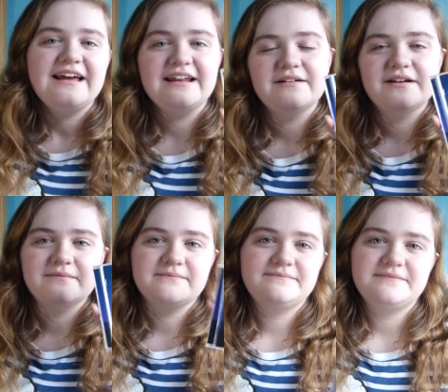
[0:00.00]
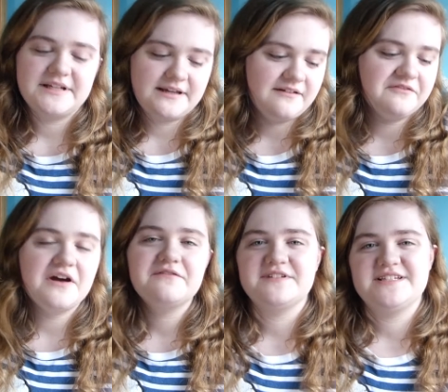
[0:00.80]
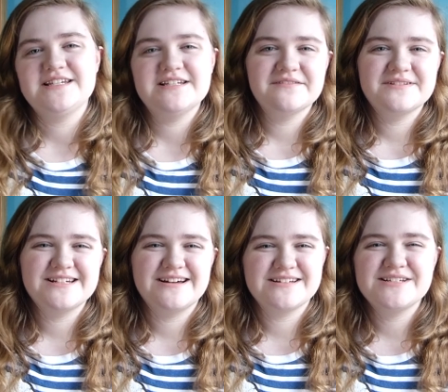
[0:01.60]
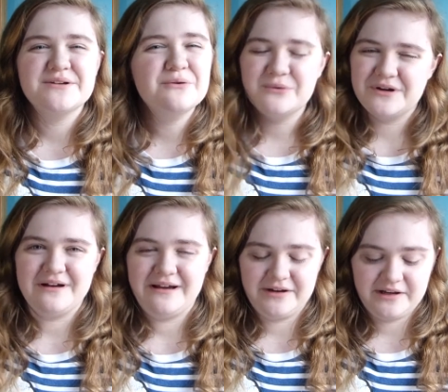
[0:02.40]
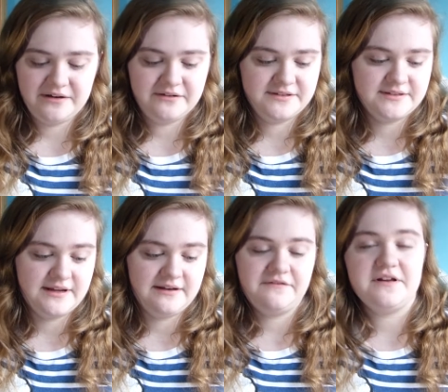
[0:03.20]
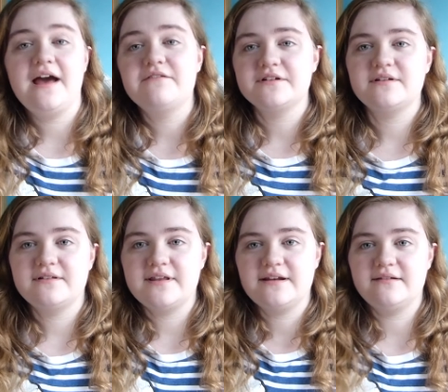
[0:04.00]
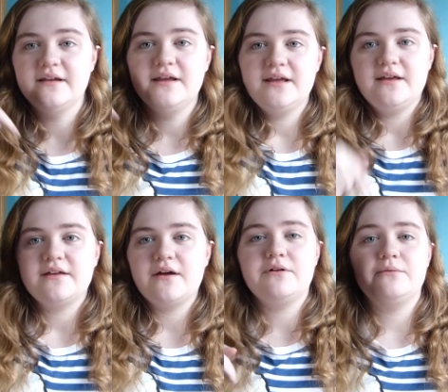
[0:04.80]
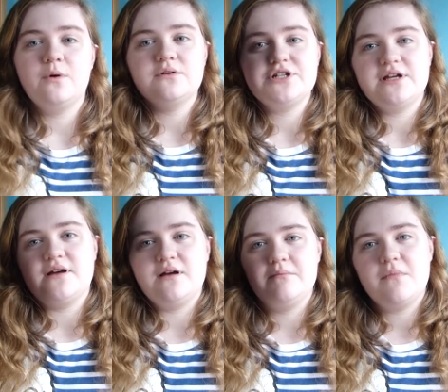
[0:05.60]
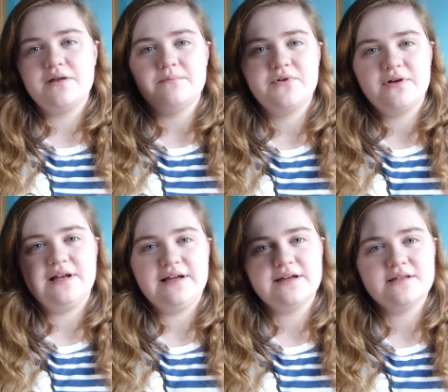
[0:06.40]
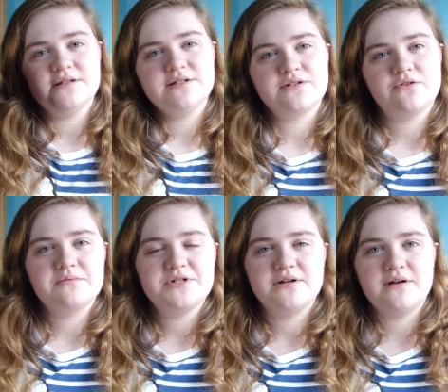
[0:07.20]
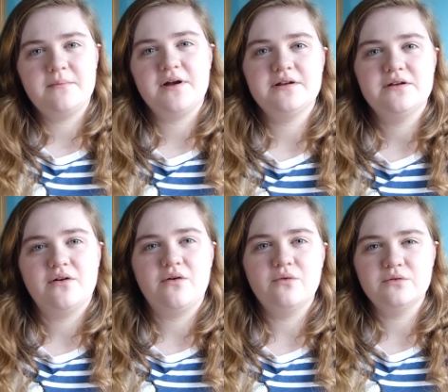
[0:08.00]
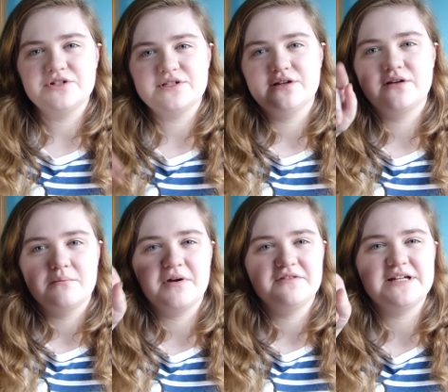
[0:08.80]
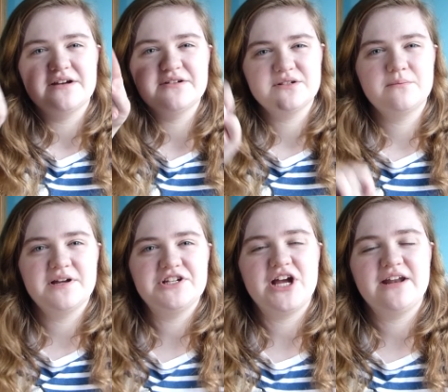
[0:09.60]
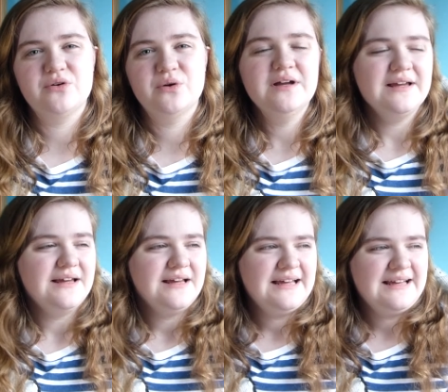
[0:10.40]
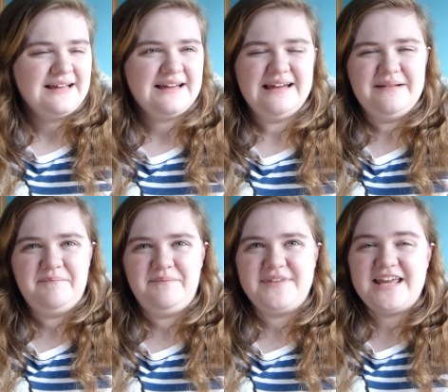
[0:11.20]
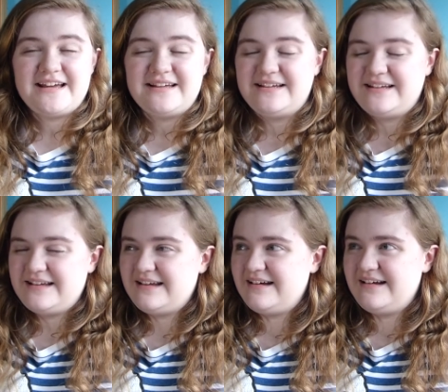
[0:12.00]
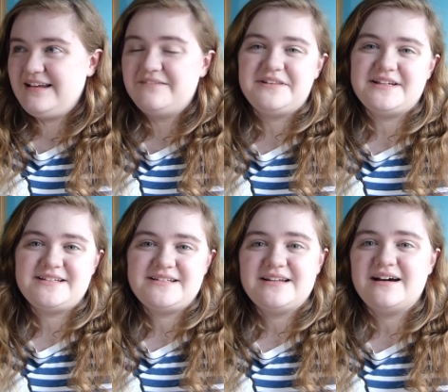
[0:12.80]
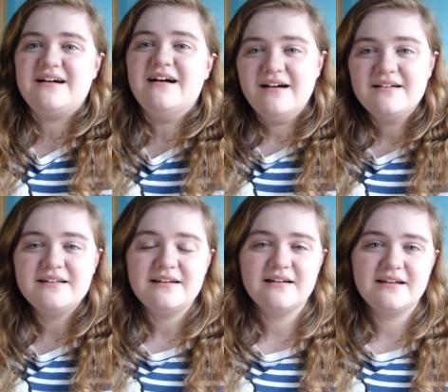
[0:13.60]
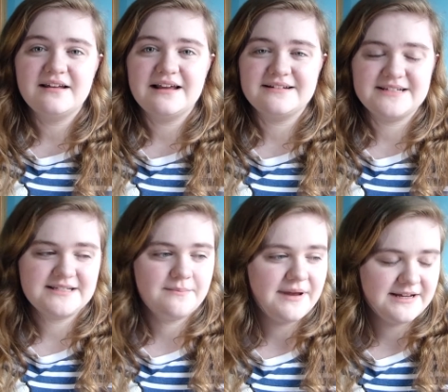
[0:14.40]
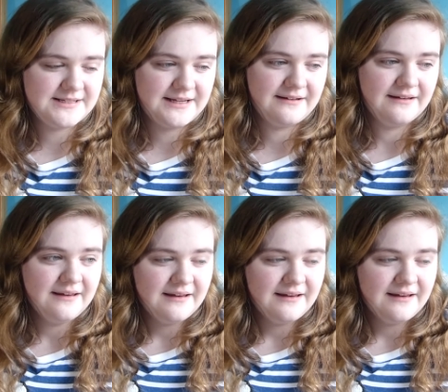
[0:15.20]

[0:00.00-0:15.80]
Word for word: i I've covered City of Stars, so you all know how it goes. And if you haven't, then go and watch it. I might put a link in the description, I might not, or just look at my videos on my channel. Um, yeah, I love this. Uh, La La Land is amazing.